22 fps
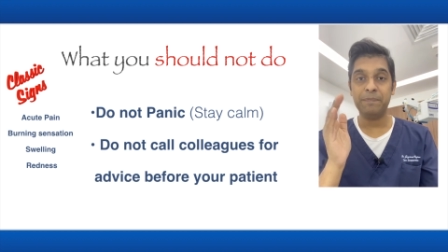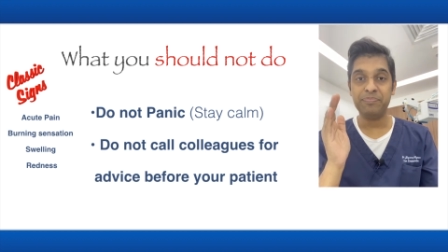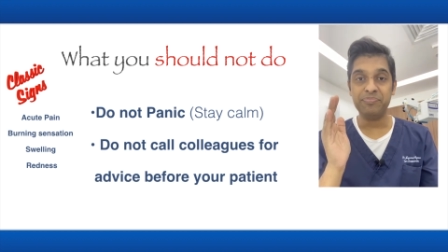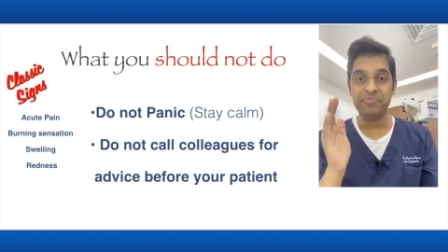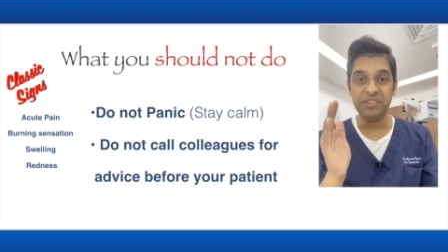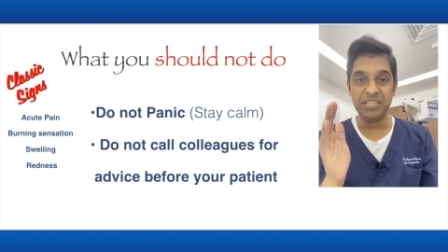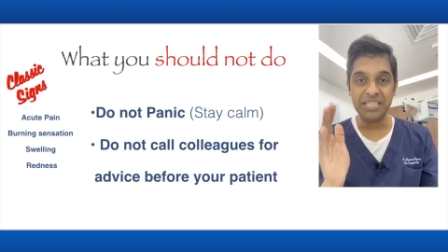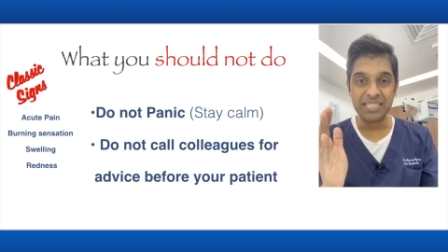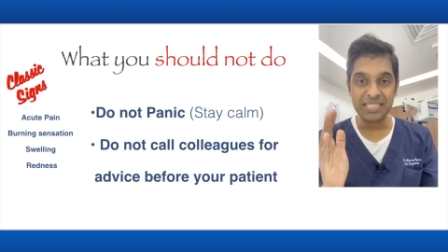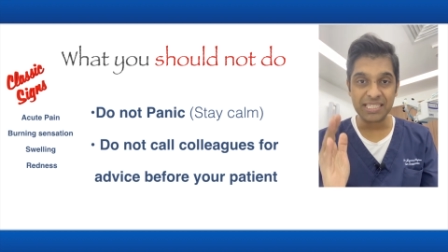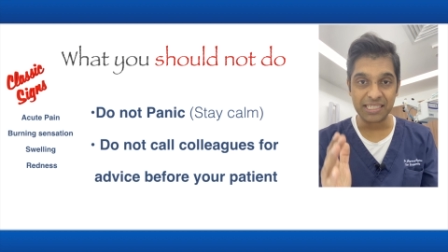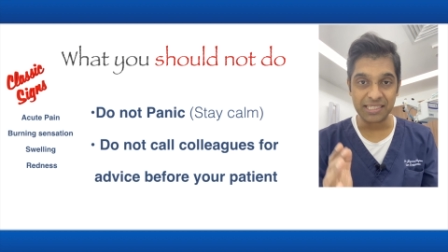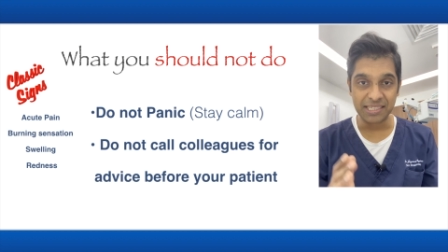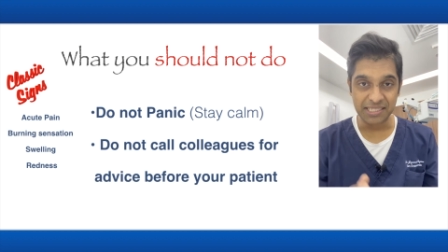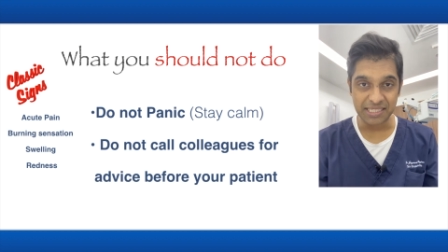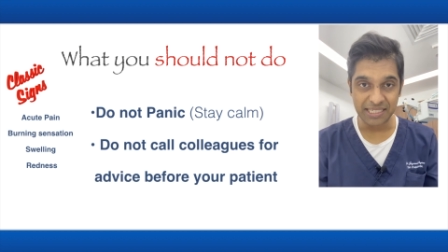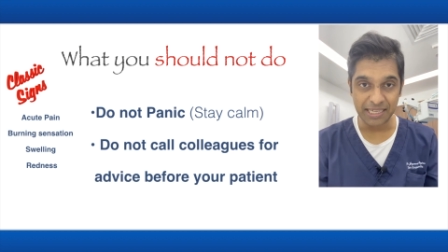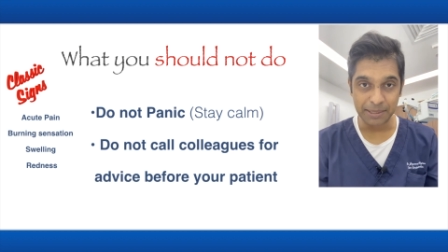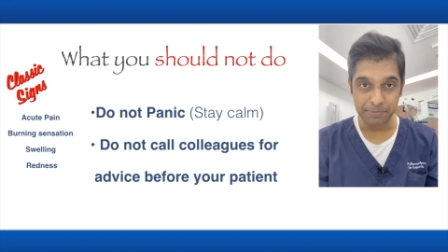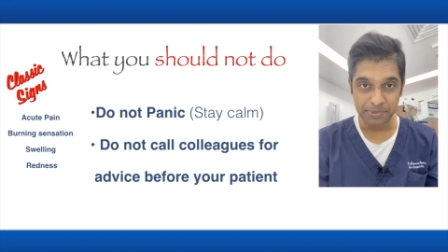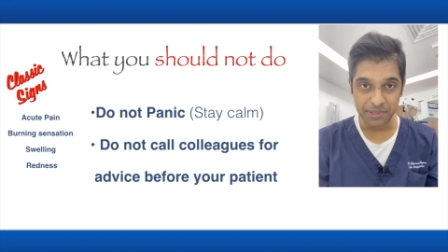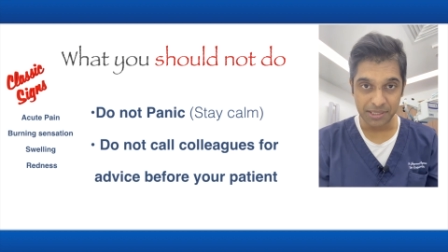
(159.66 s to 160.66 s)
these are the
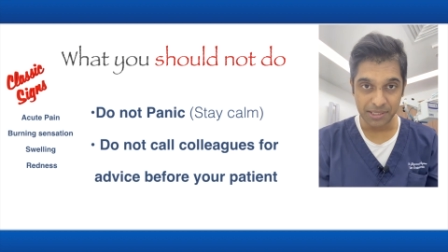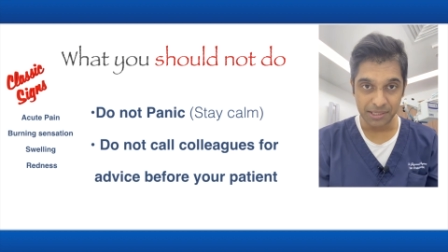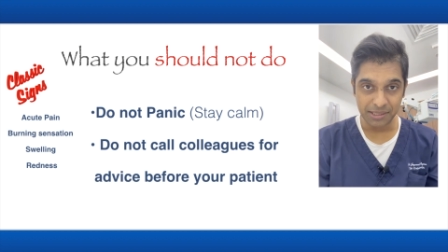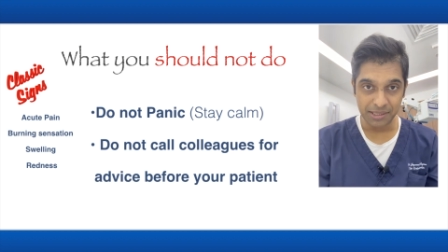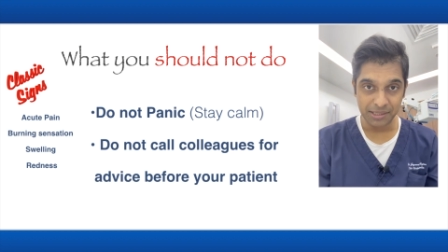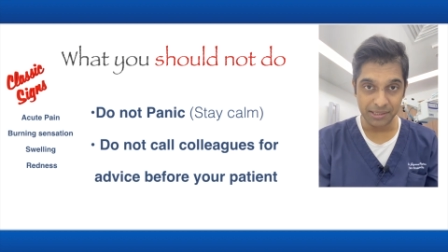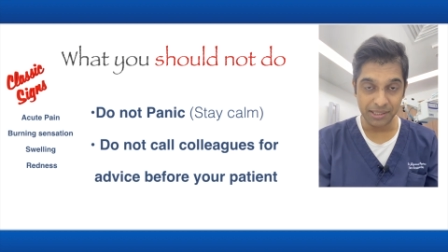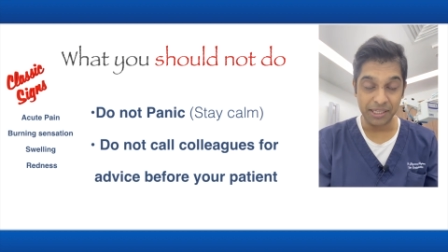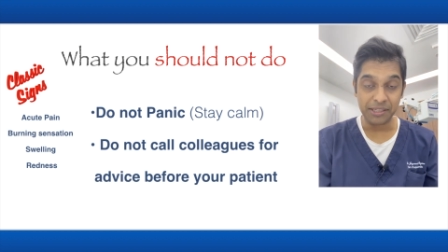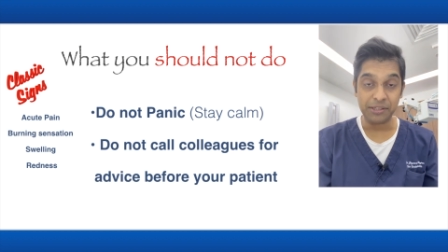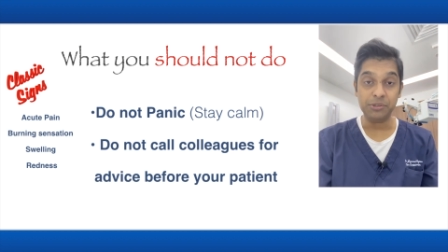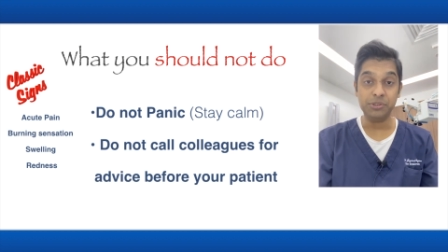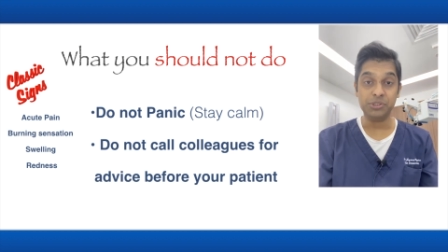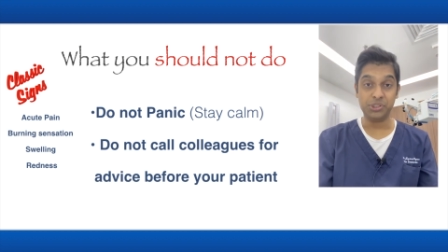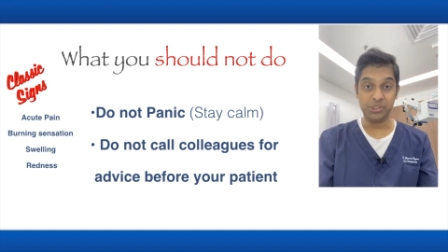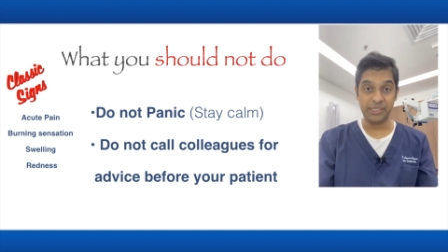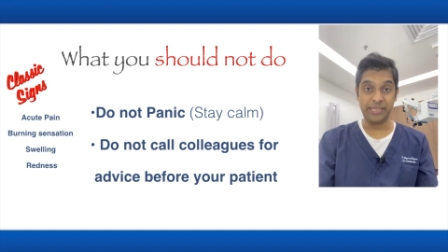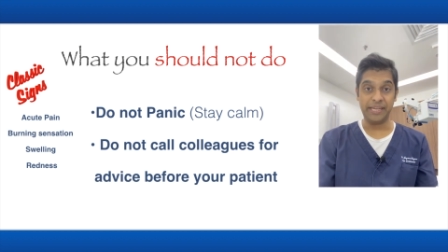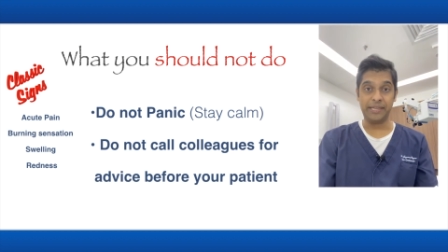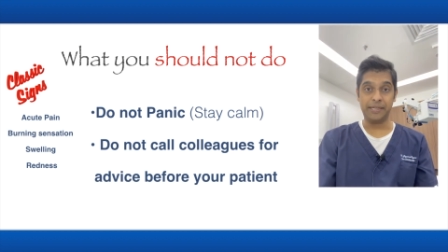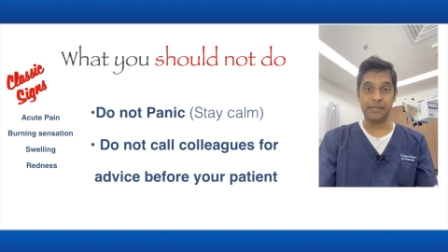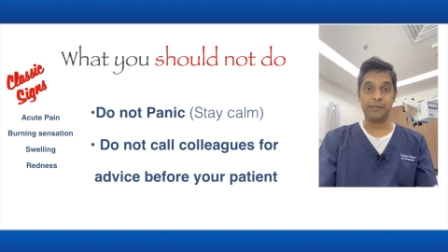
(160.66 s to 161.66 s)
steps that you
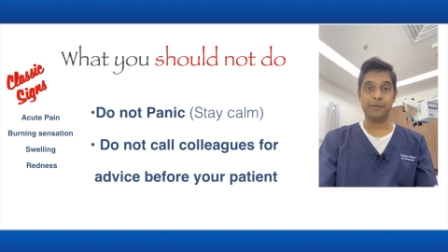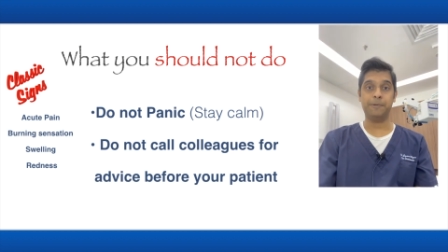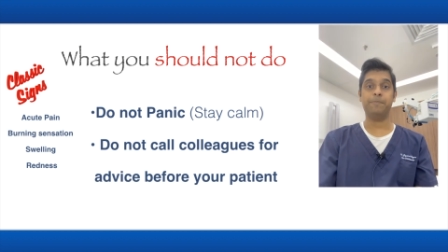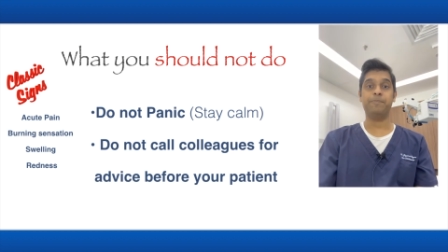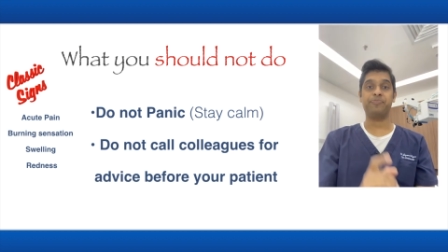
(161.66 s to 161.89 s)
should take.